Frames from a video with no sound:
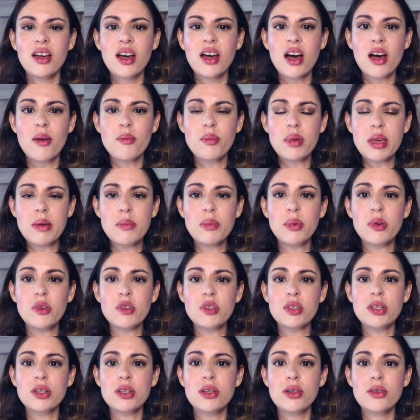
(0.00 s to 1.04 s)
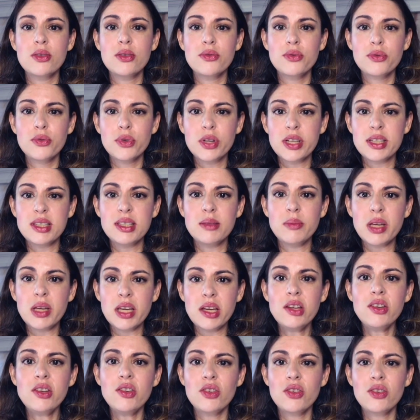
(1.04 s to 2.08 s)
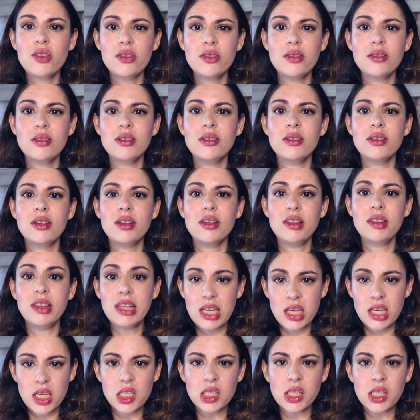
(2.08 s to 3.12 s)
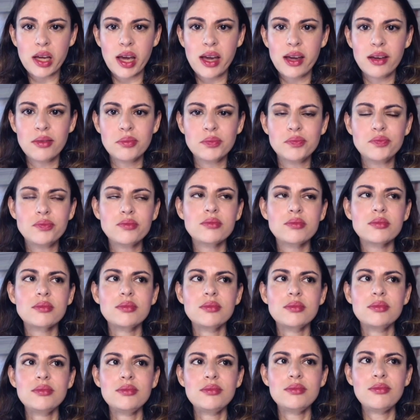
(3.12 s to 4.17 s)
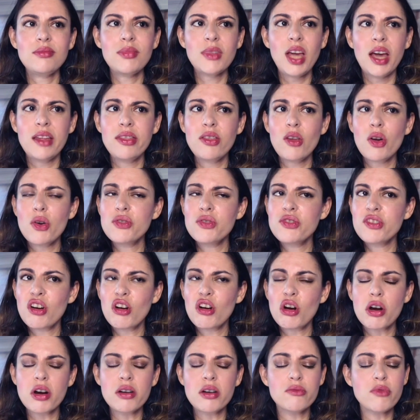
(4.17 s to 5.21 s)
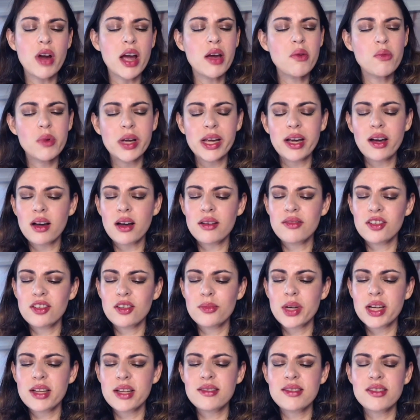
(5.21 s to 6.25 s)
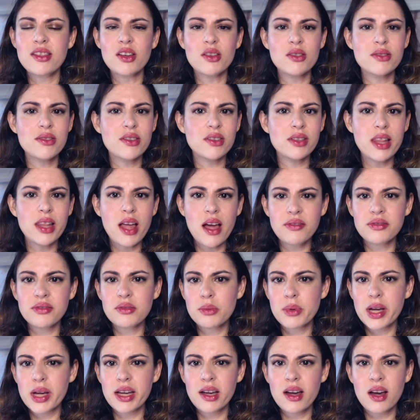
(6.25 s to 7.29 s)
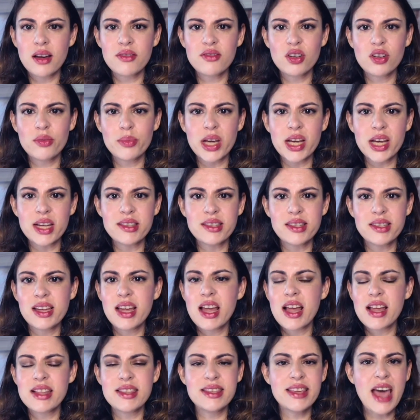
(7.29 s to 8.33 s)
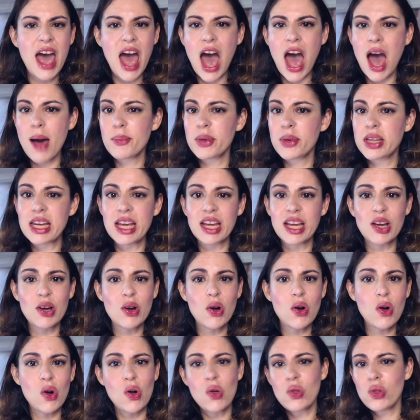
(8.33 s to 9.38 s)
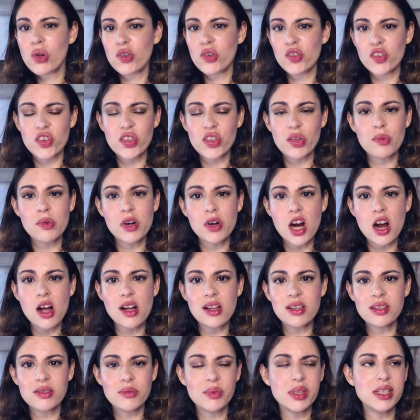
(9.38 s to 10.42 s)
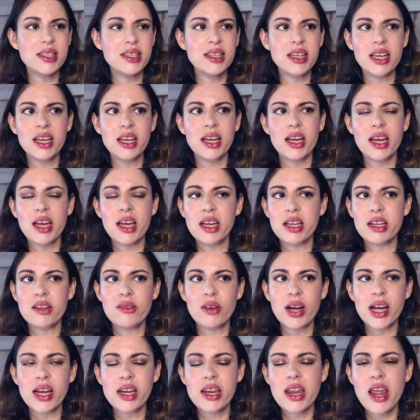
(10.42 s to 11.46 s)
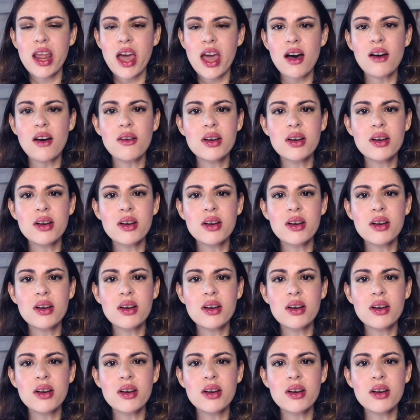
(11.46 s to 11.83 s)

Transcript: people's free speech legally. And those are right wing governments, those are left wing governments. It's happening all over the world. We're seeing it right now